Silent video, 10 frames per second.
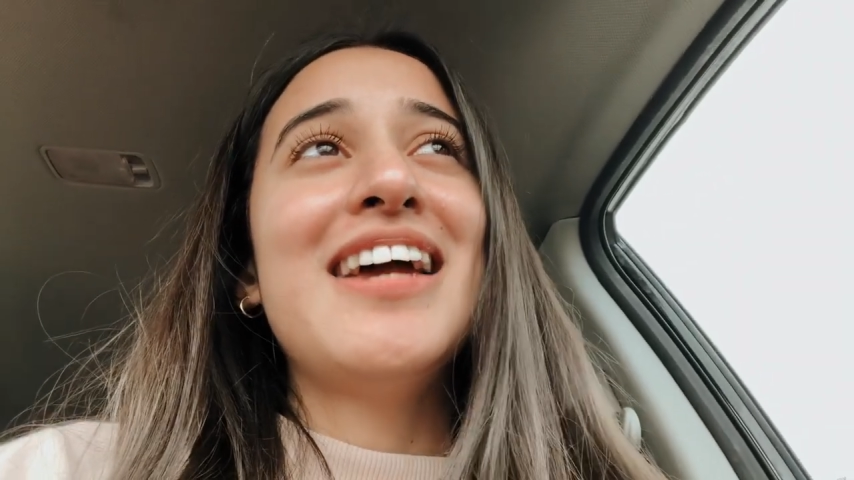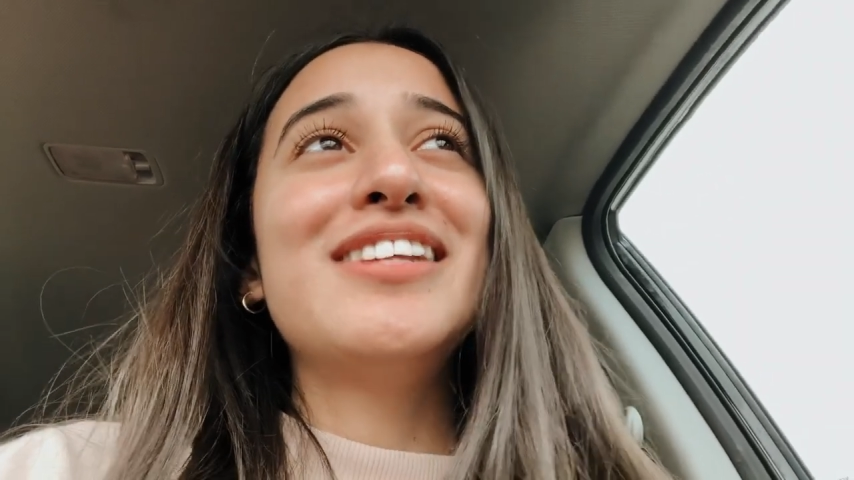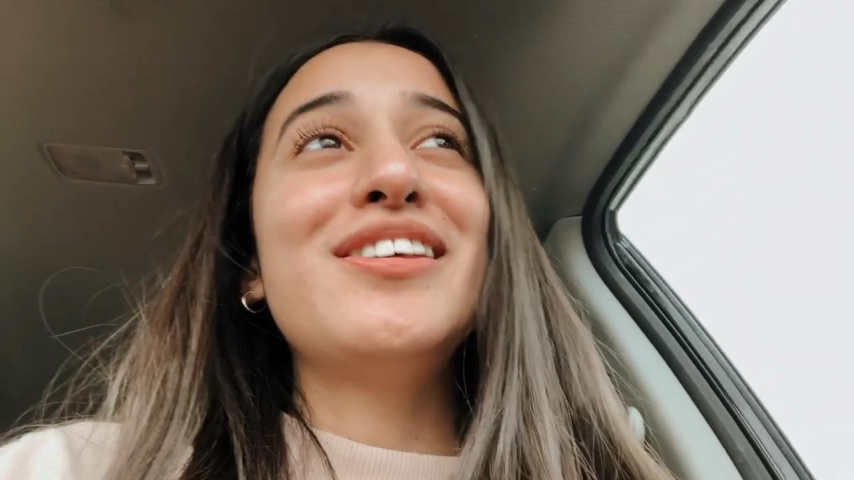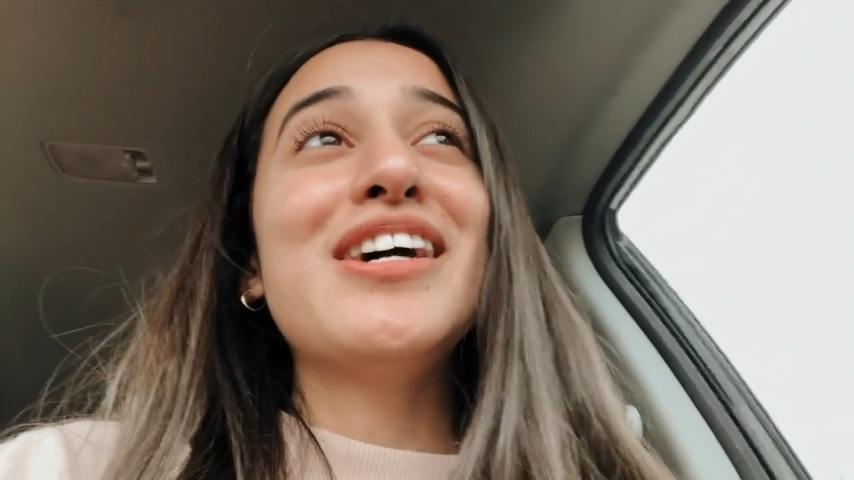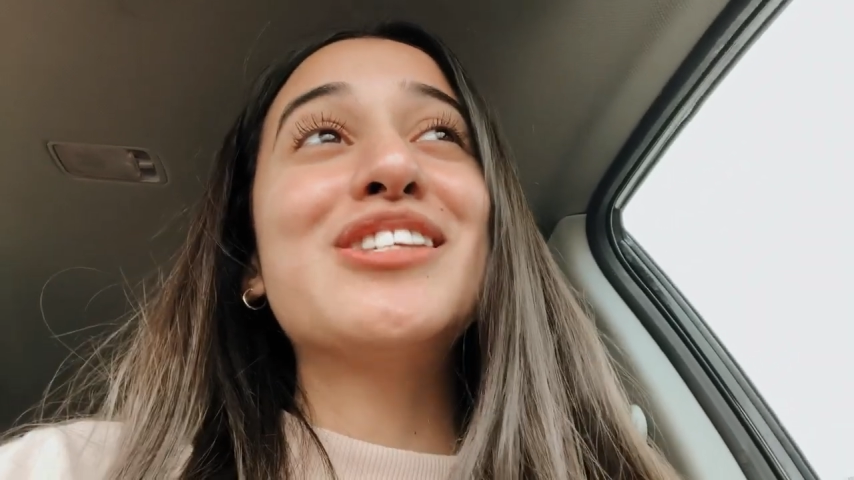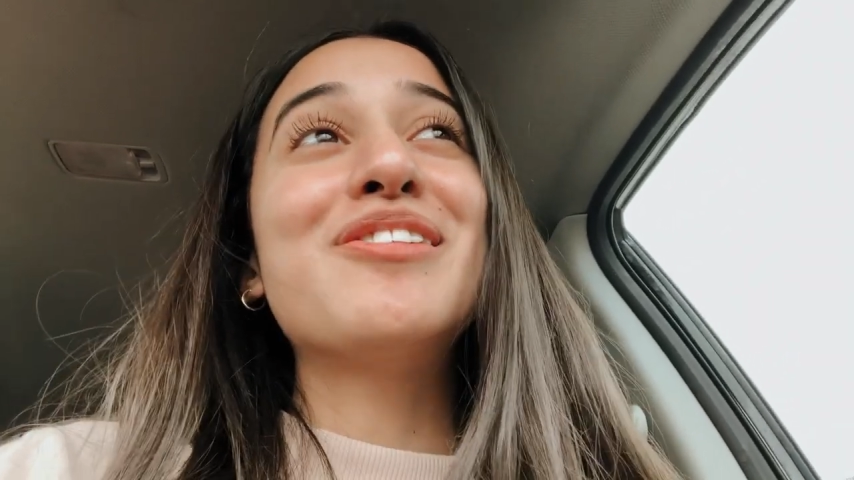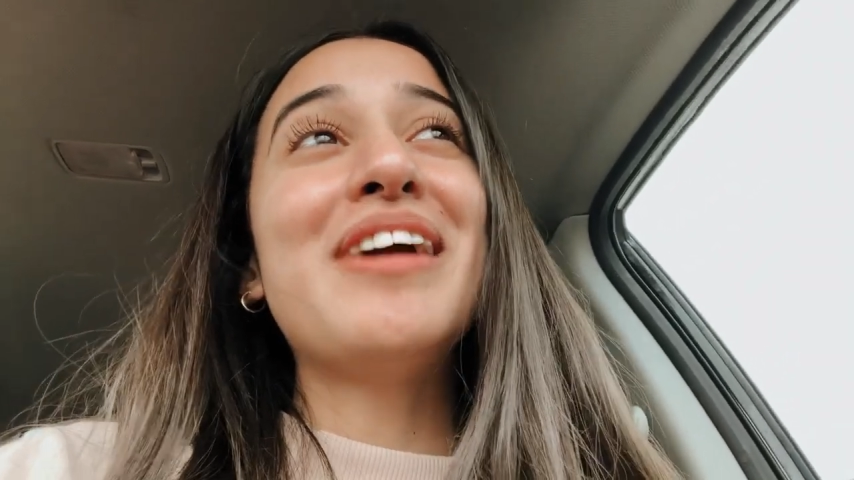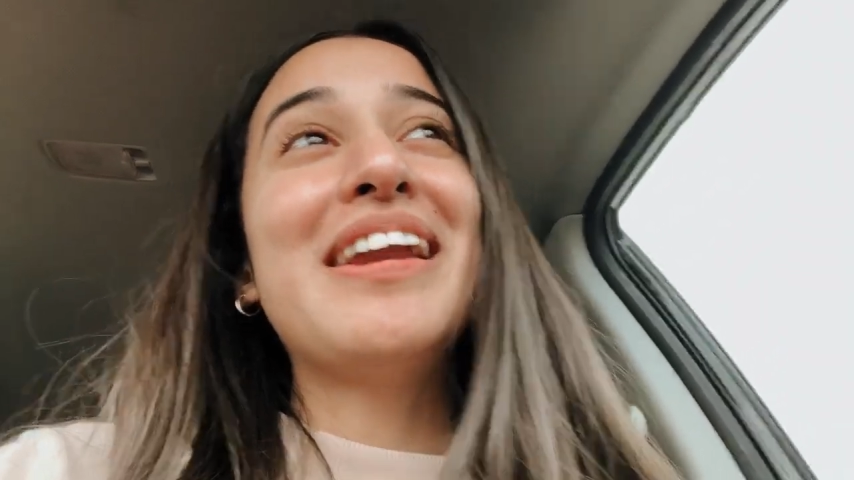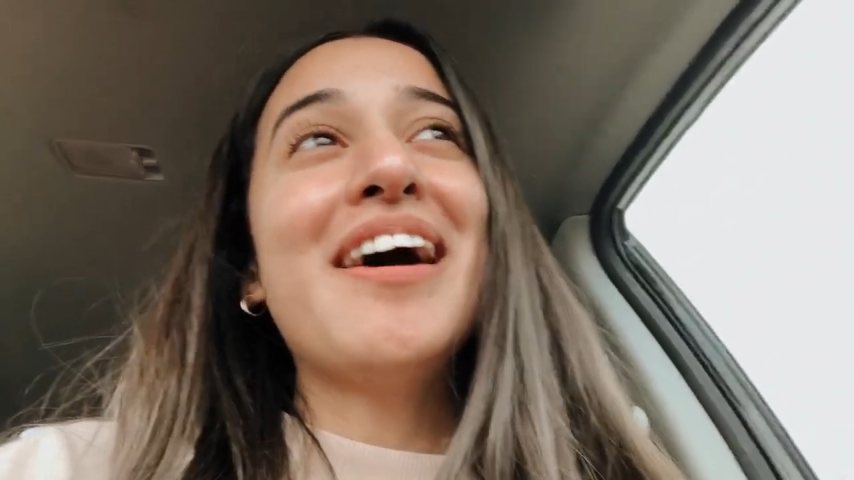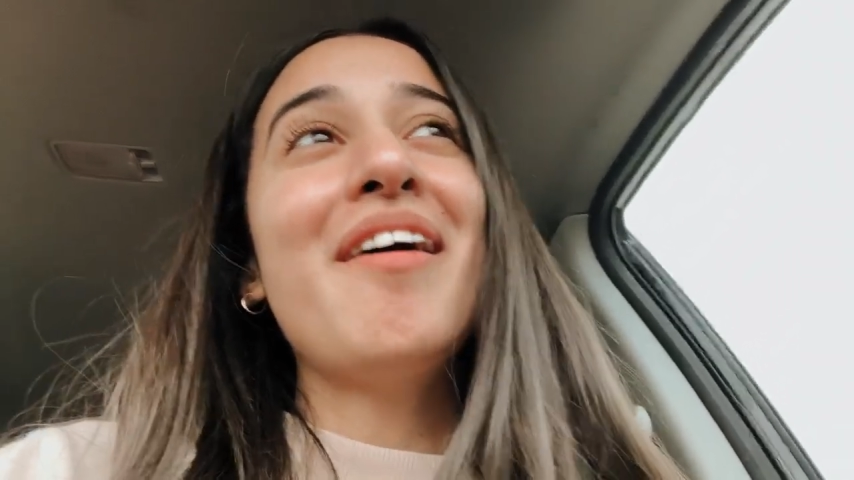And so yeah, so
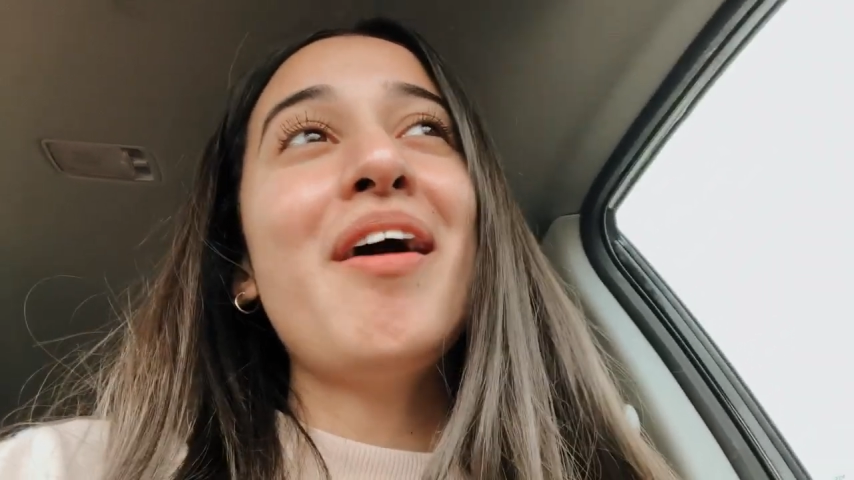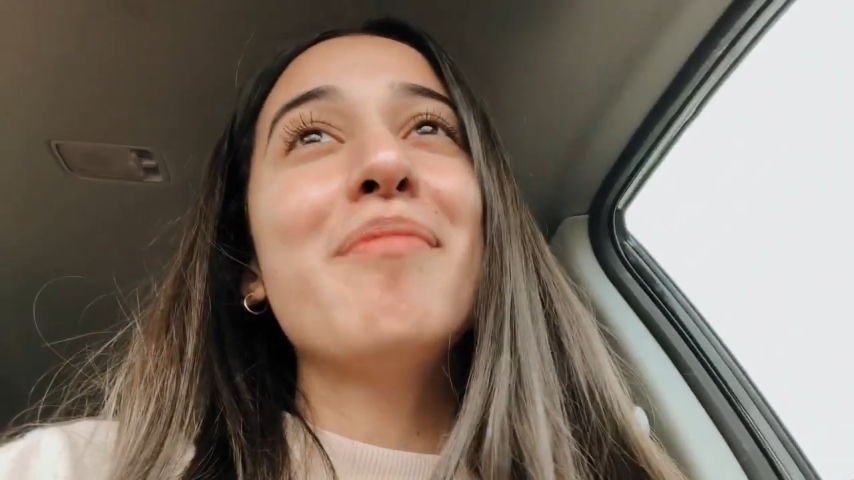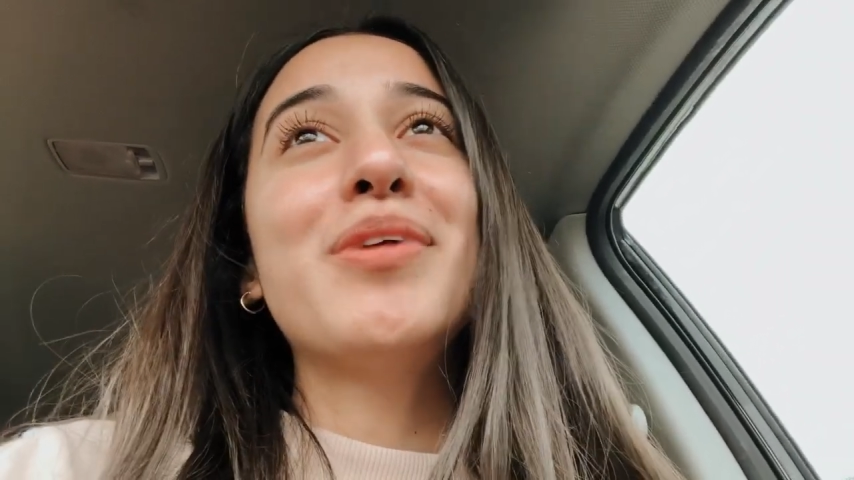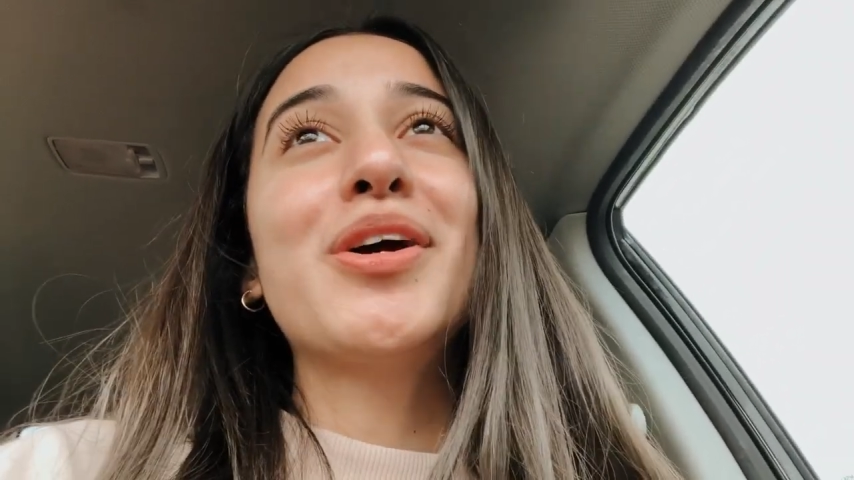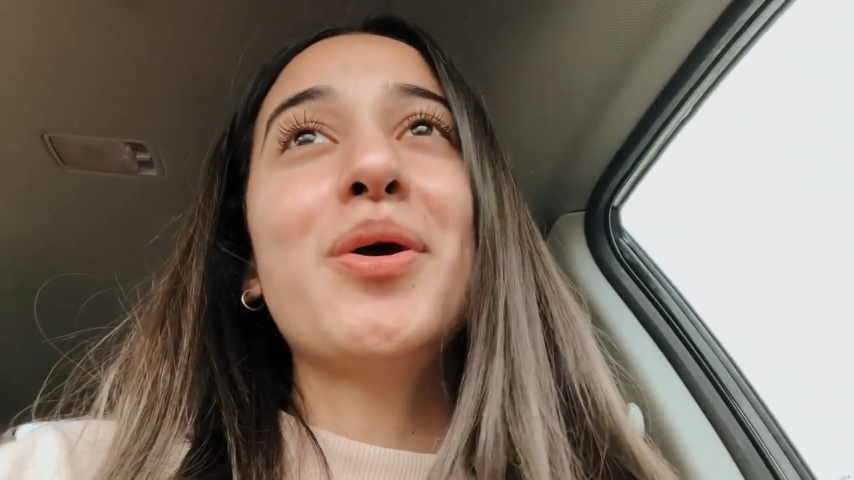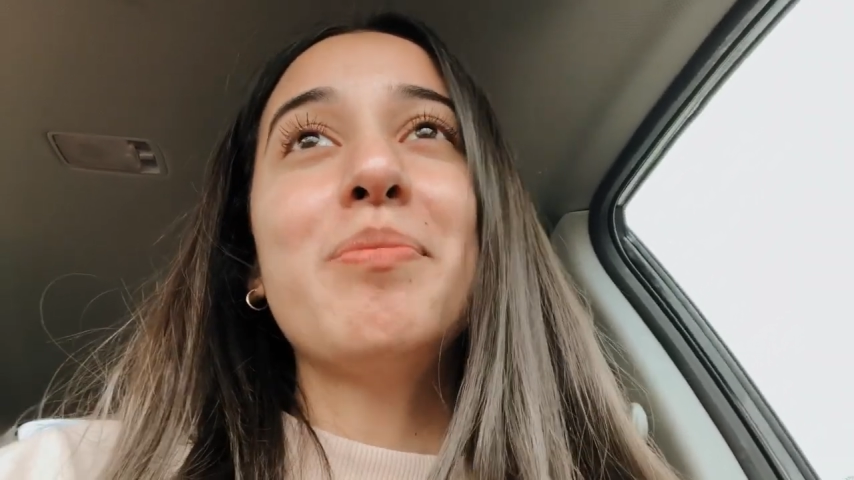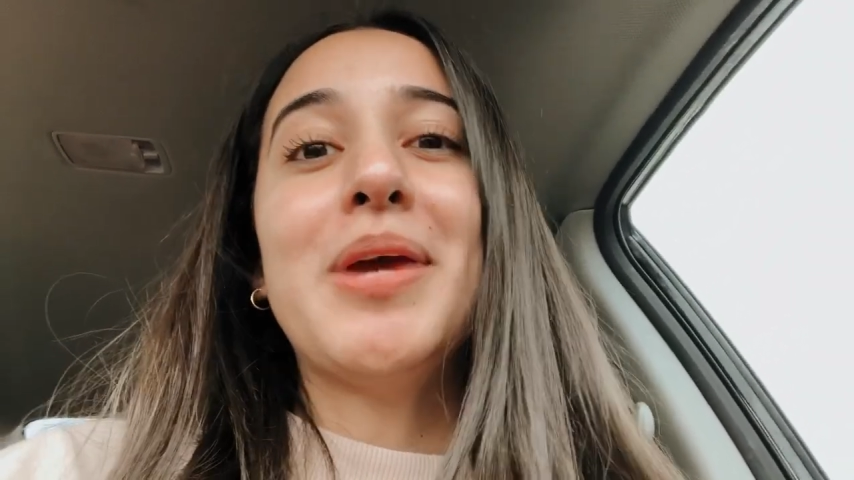right now I'm gonna go